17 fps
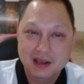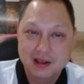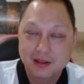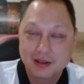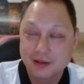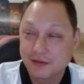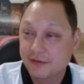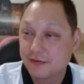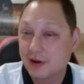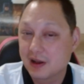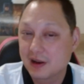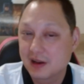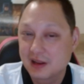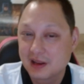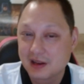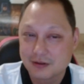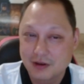the
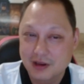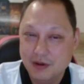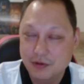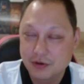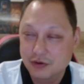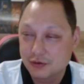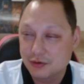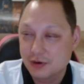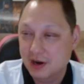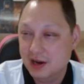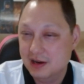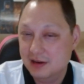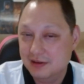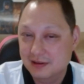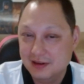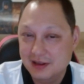funnies, so he would trace